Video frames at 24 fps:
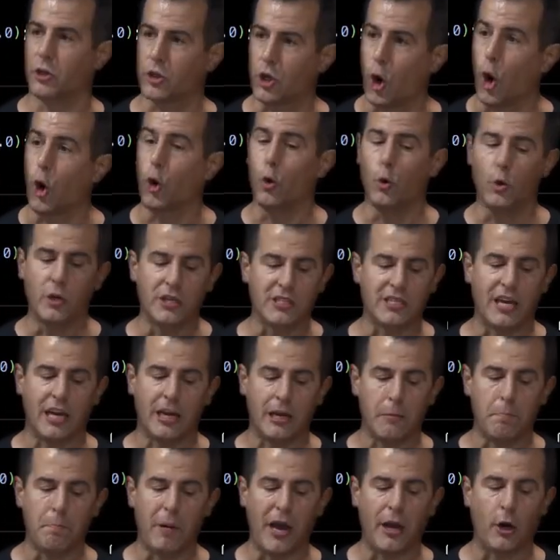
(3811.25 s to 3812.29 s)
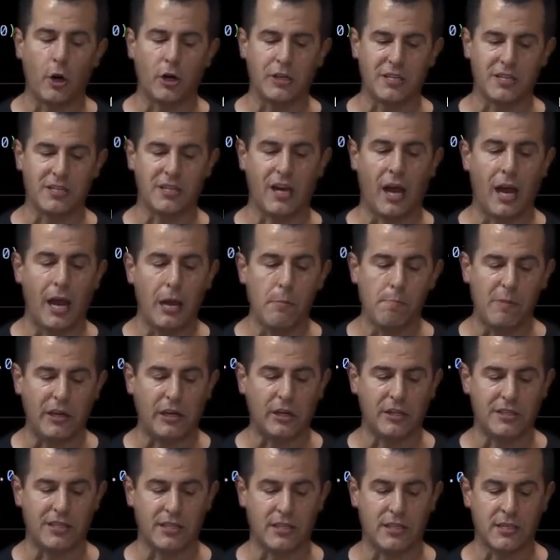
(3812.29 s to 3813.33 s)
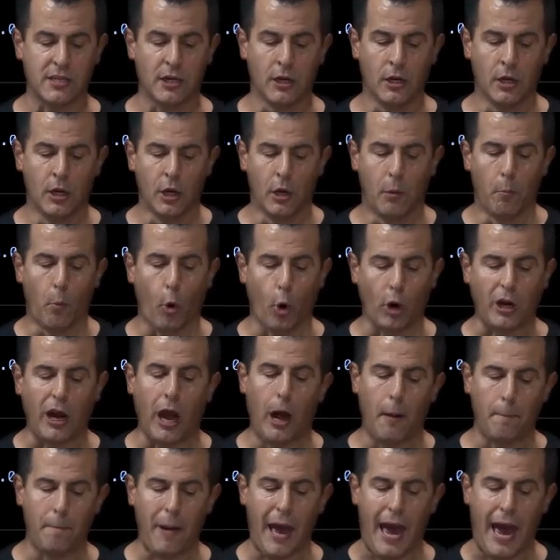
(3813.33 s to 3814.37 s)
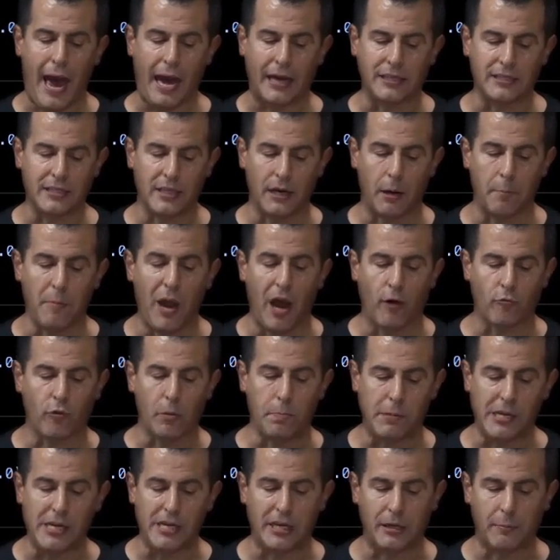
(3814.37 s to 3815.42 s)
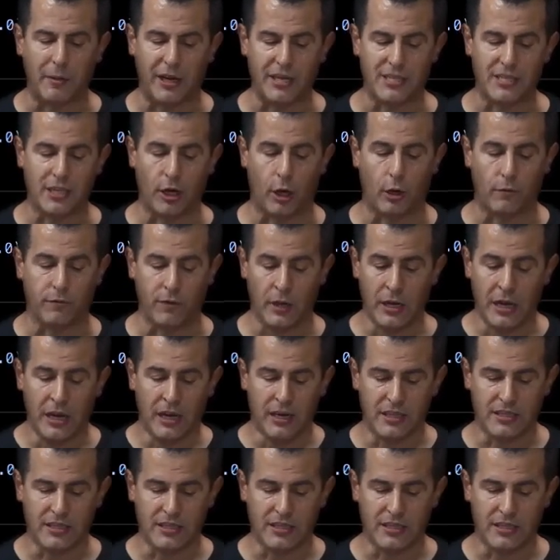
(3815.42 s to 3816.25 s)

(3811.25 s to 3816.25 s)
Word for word: The code is getting better designed because it's more compact, and I'm not repeating myself.